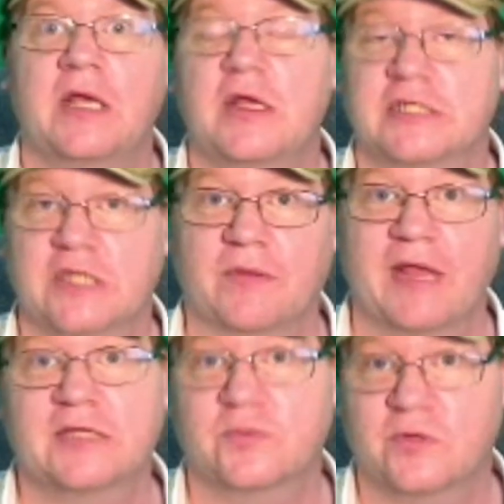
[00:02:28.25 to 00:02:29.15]
So
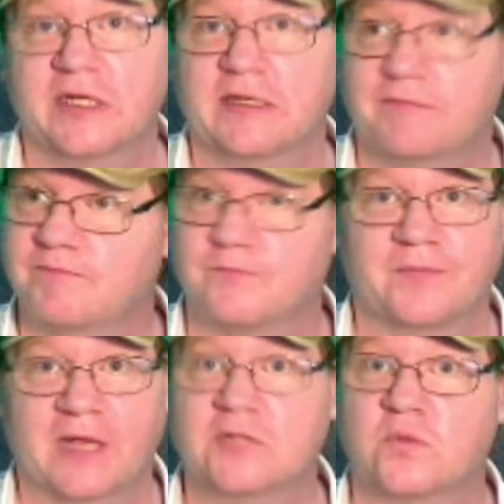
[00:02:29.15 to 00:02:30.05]
that's really
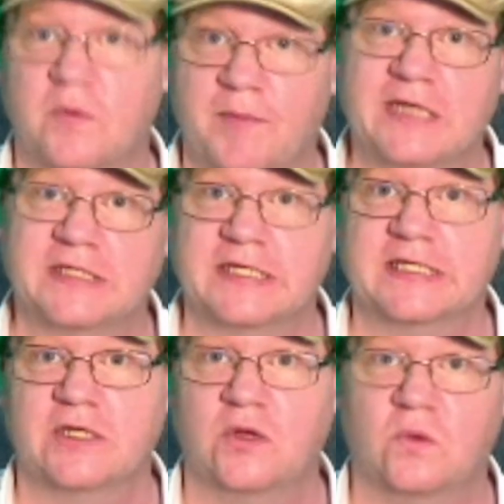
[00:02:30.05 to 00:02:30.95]
that's what makes this
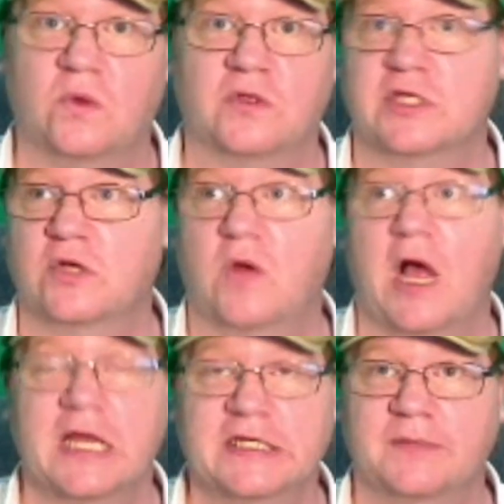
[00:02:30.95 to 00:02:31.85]
so so
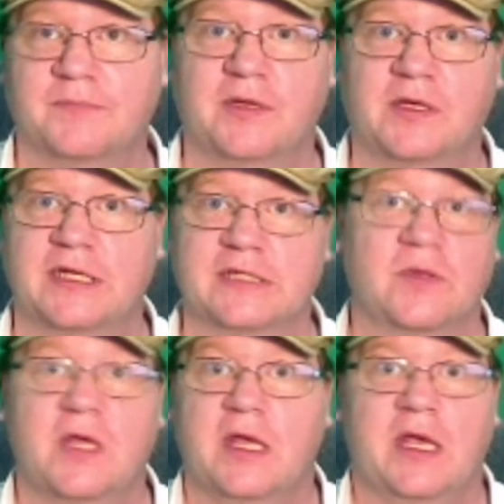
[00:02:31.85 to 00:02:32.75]
awesome because
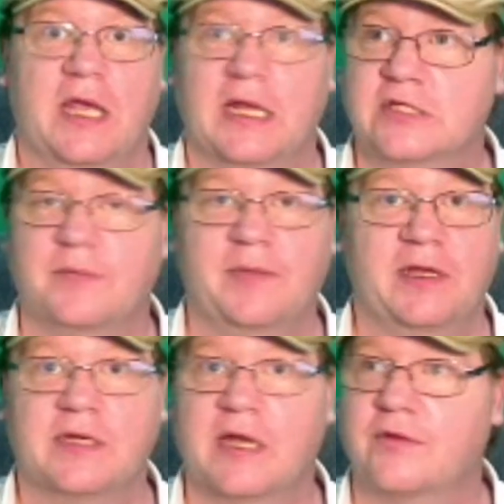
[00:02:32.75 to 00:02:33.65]
it's going to be
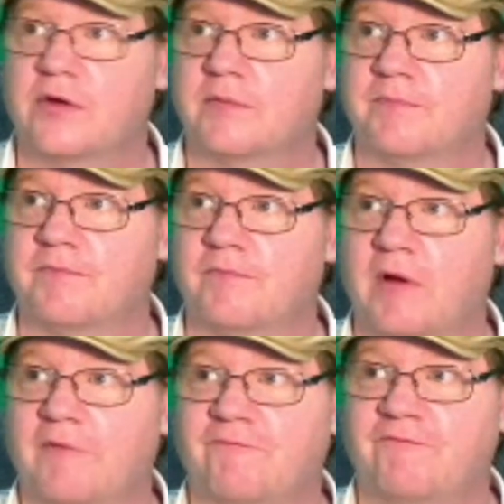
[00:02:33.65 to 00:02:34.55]
another what